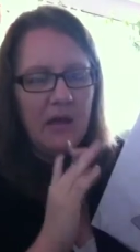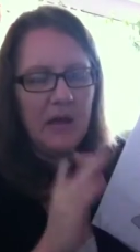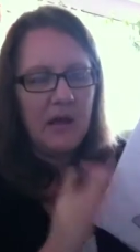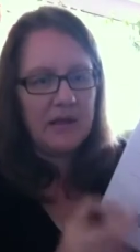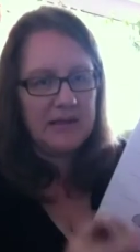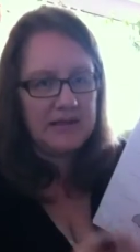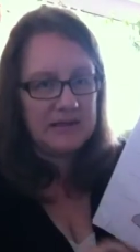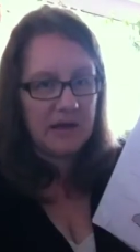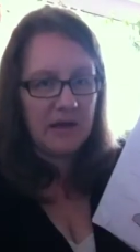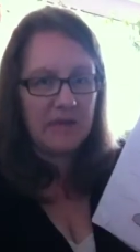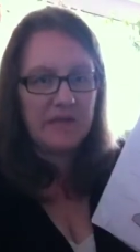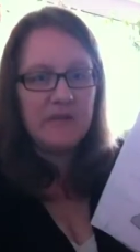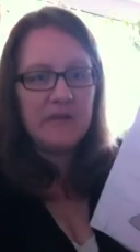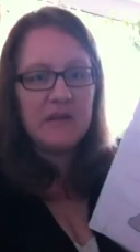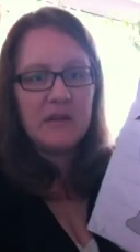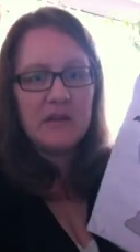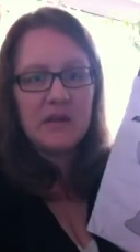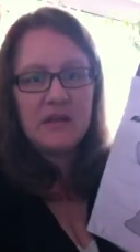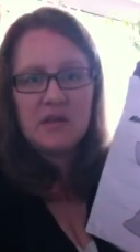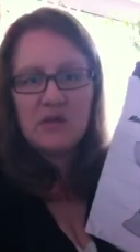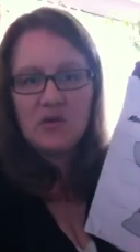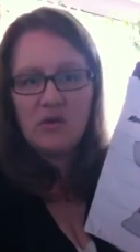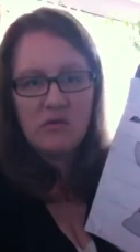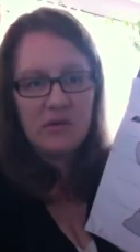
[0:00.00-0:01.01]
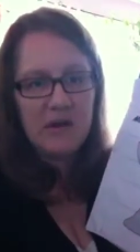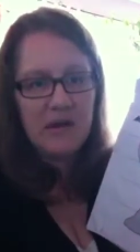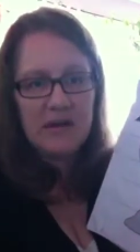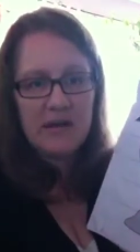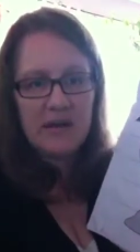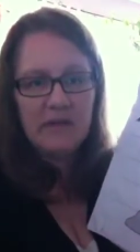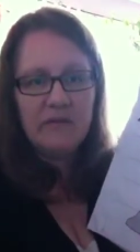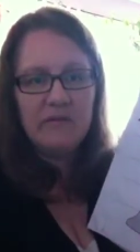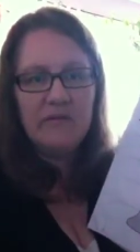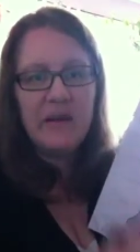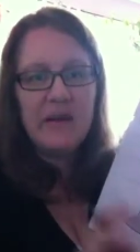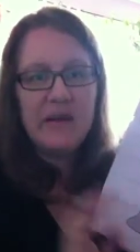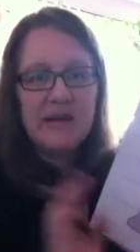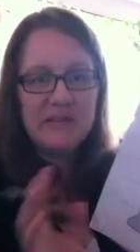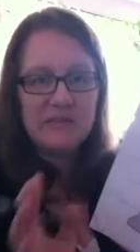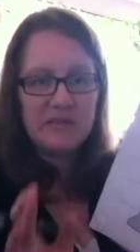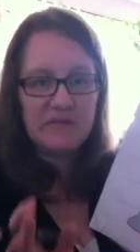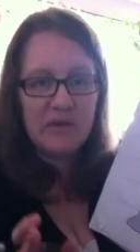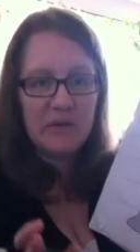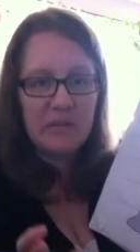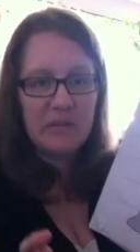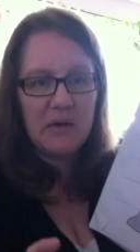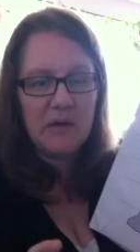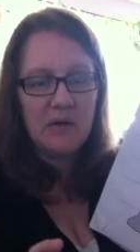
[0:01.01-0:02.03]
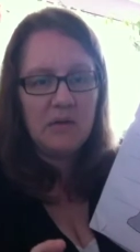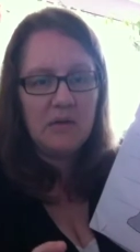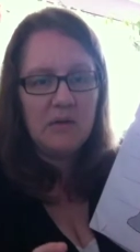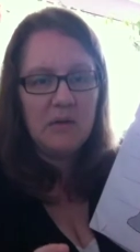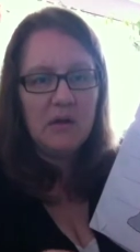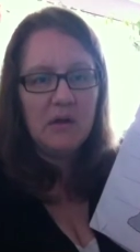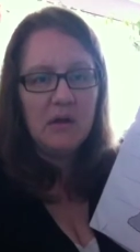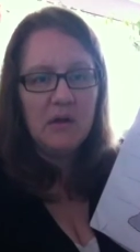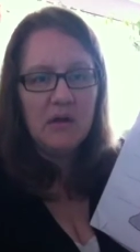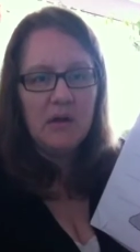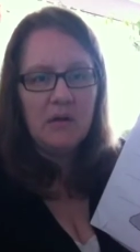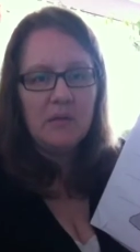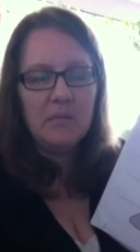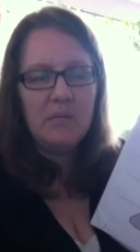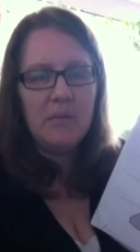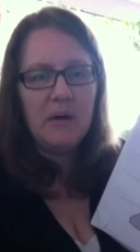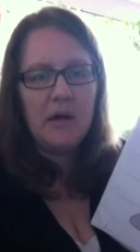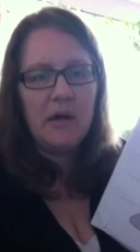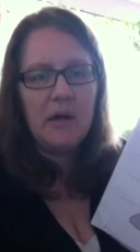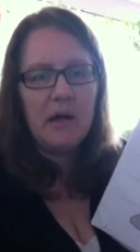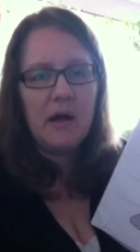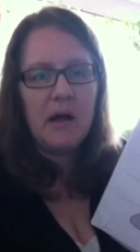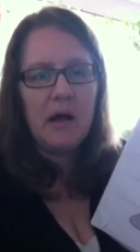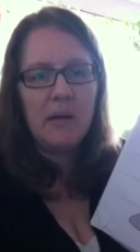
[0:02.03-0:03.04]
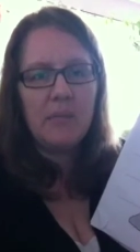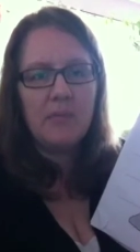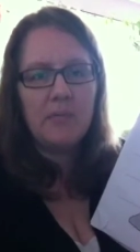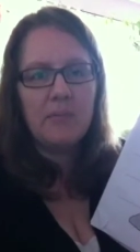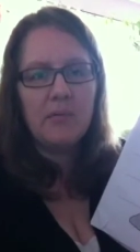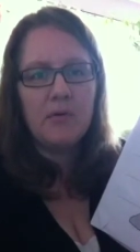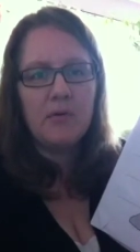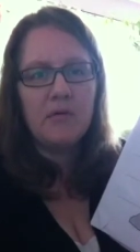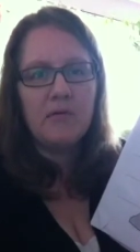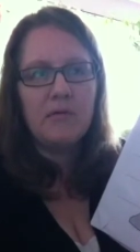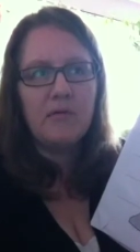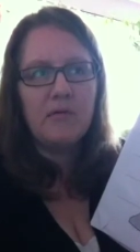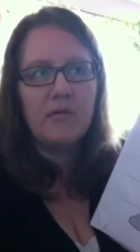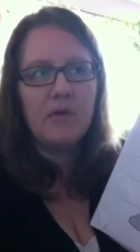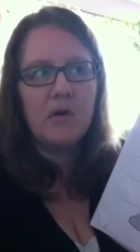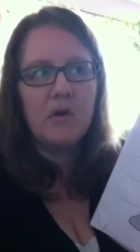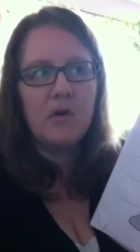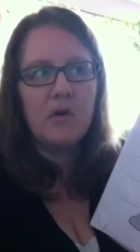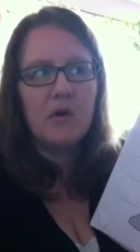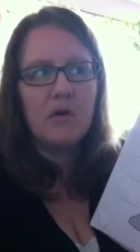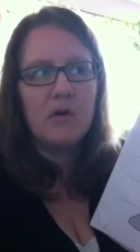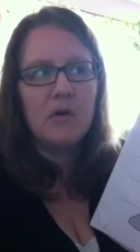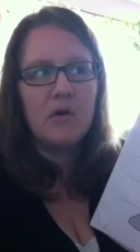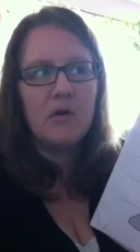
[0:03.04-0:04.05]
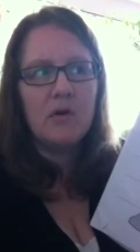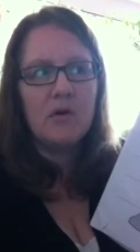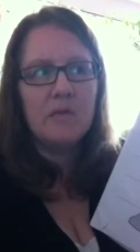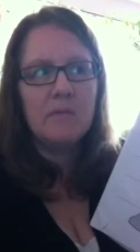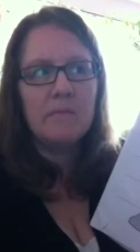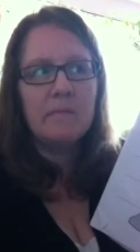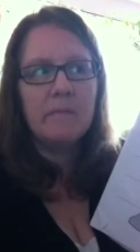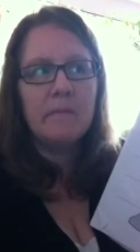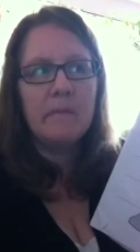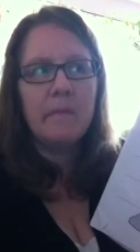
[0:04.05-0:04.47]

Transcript: I definitely don't identify as female, but I prefer.